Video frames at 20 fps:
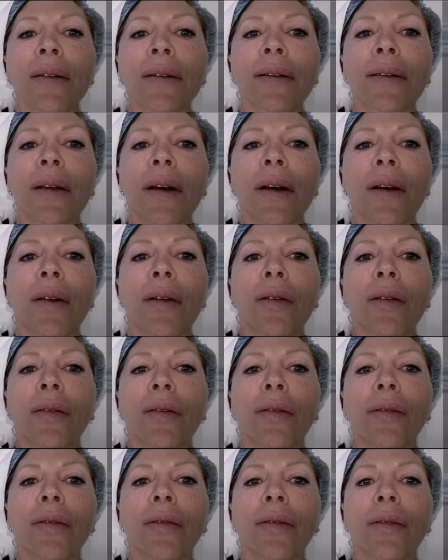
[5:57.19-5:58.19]

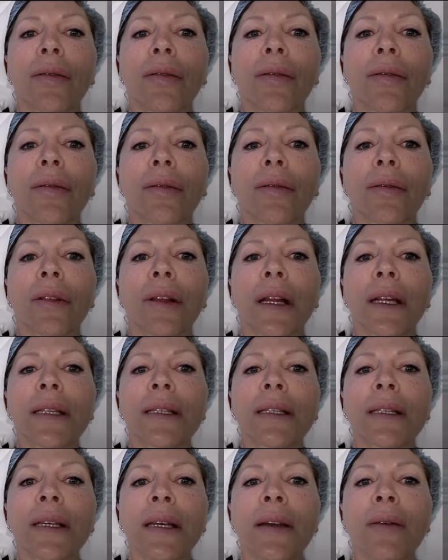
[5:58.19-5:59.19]
So
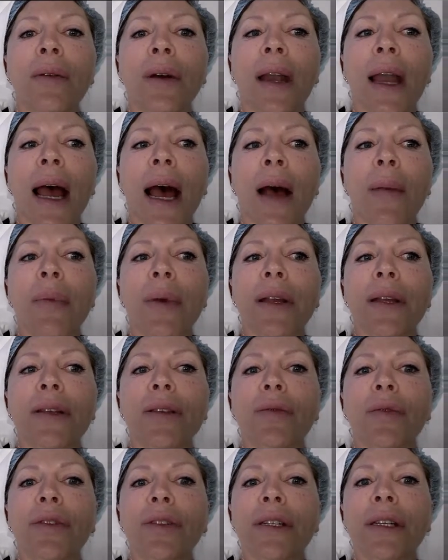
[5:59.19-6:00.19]
let's see what
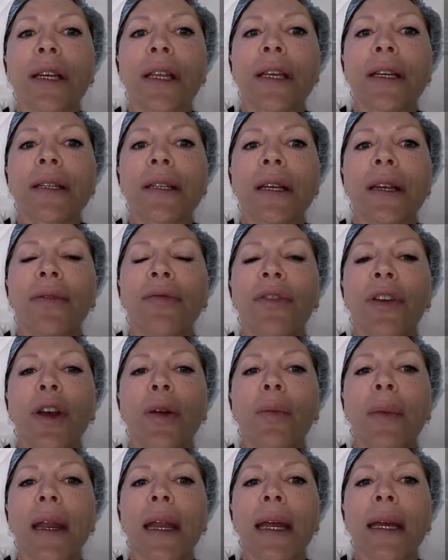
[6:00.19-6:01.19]
happens. We'll see this in a
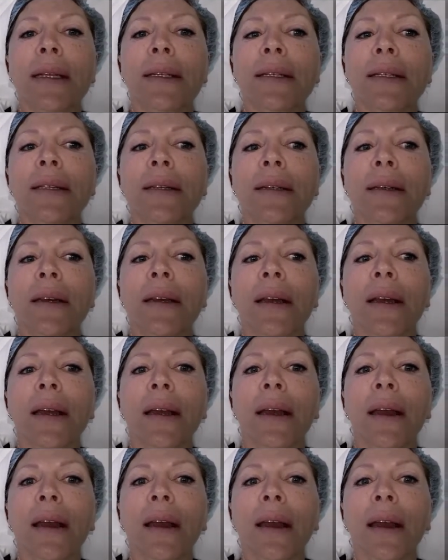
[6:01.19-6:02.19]
few minutes.
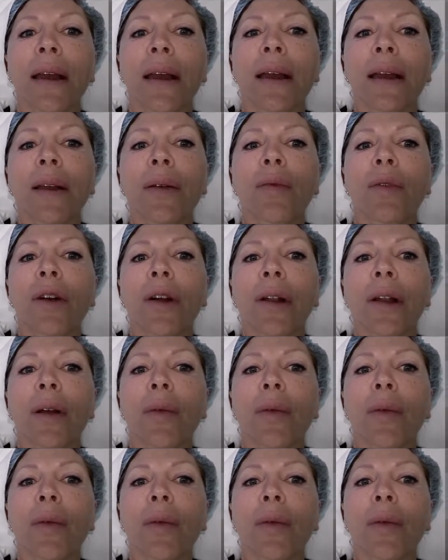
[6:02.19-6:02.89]
And we're